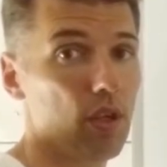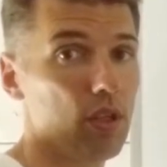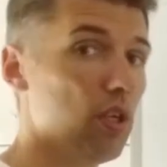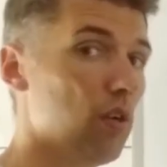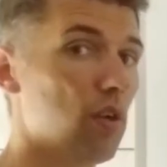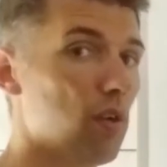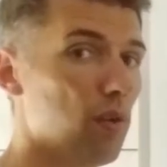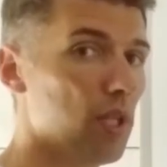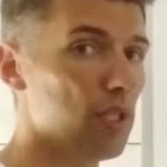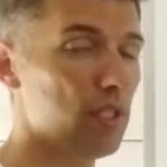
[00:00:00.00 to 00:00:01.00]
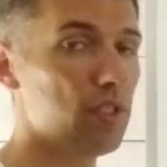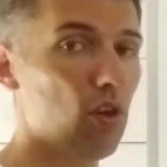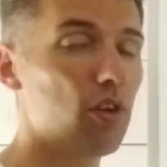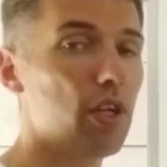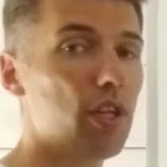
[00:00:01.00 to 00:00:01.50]
So this
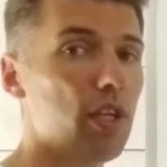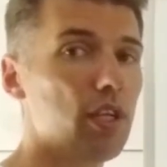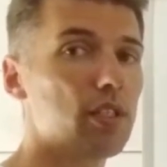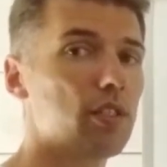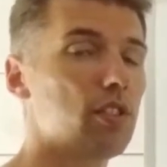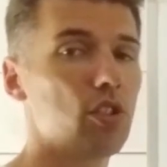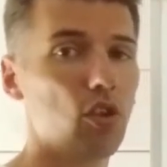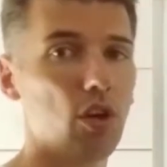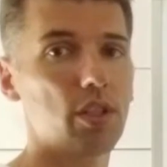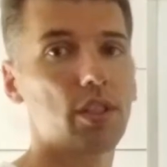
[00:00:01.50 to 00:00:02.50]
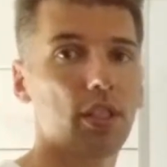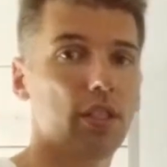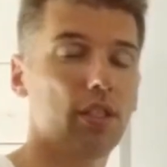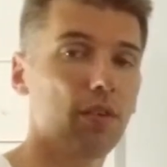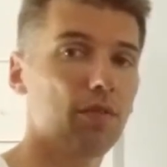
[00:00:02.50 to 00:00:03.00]
already is the
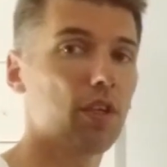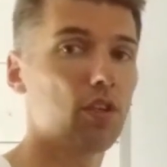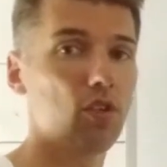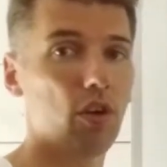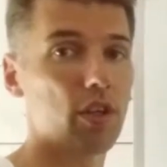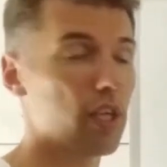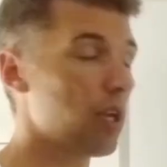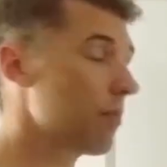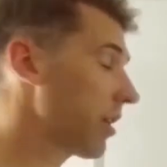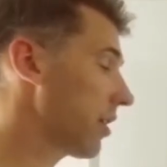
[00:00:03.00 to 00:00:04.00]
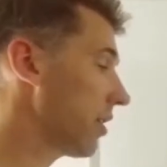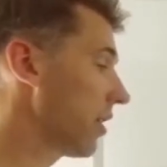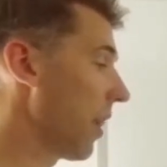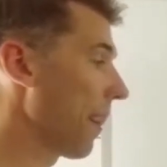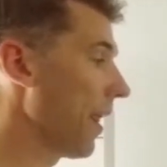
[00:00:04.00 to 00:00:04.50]
non-scientific,
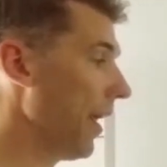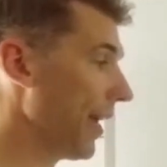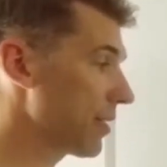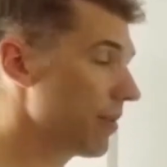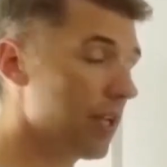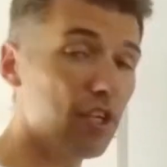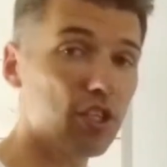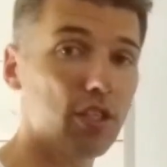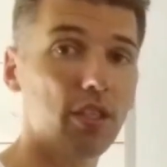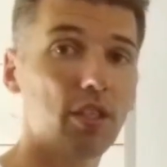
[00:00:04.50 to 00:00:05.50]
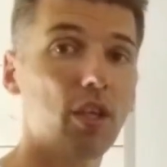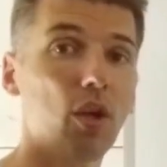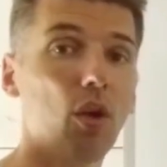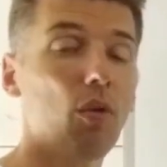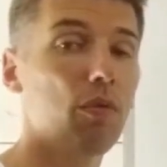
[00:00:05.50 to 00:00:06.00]
non-chemical explanation
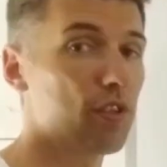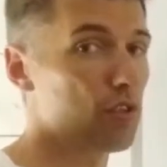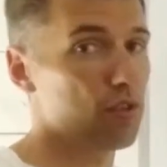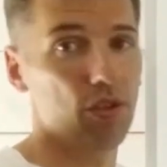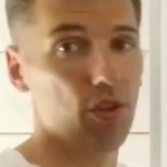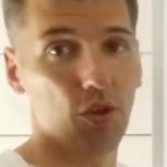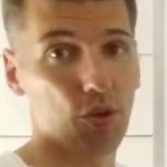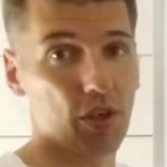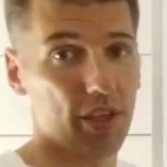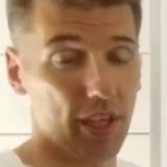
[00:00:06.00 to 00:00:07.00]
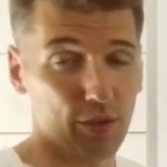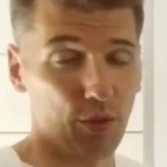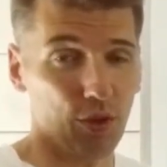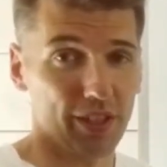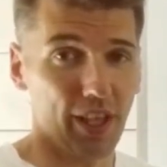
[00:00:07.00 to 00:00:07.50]
which, you know, you can test
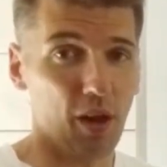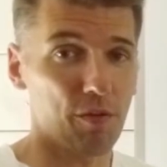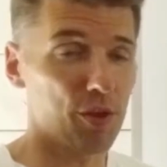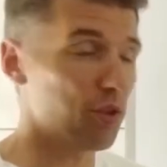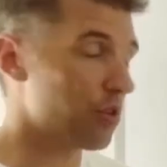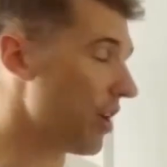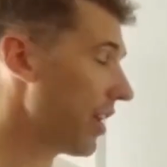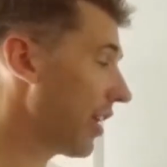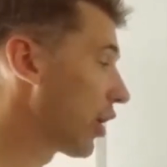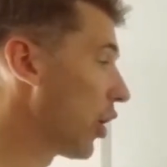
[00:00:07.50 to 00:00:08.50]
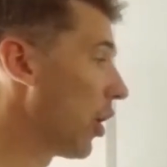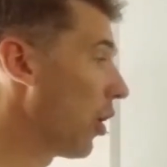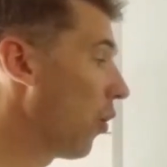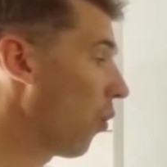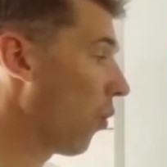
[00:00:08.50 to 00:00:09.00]
for yourself in your training
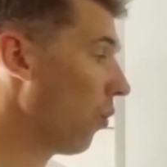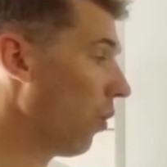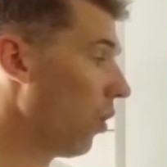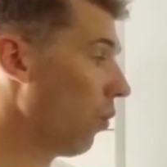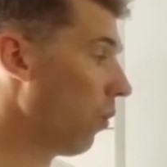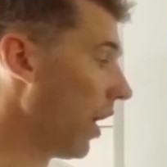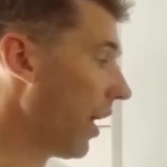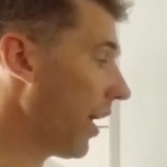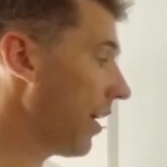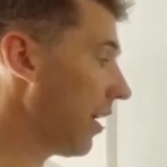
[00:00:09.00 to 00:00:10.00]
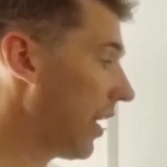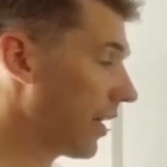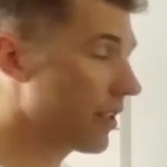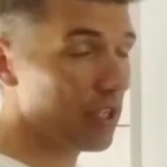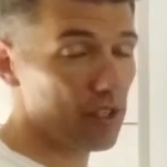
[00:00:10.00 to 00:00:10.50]
why
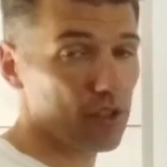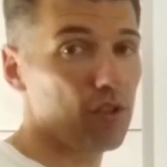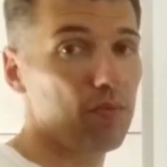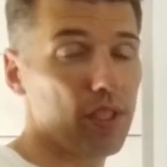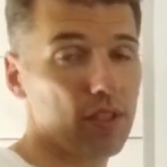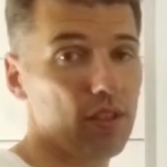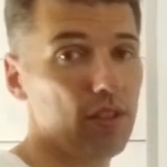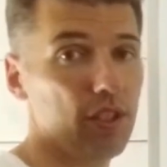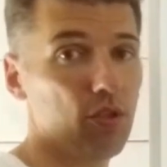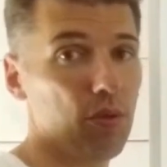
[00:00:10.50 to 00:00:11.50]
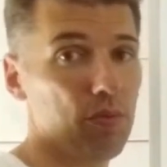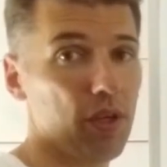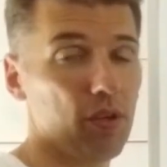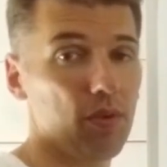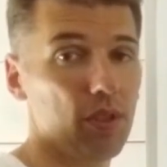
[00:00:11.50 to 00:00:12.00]
lactate is combusted in the aerobic
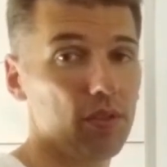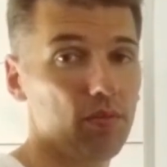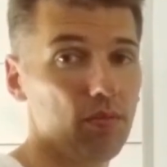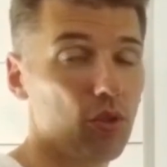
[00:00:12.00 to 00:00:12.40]
metabolism.